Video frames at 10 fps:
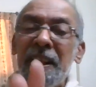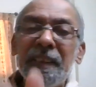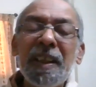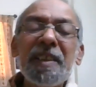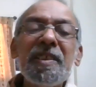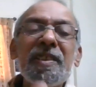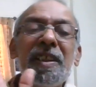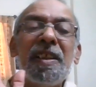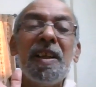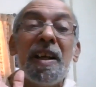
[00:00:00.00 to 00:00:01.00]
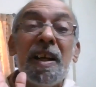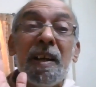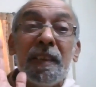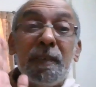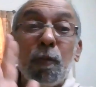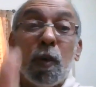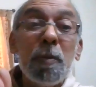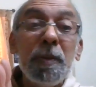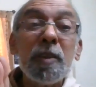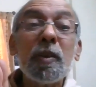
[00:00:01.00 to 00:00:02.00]
That is the
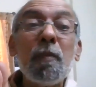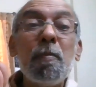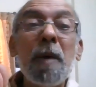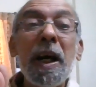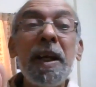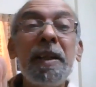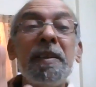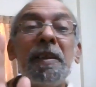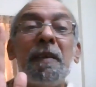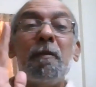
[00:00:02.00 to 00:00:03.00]
firmness of mind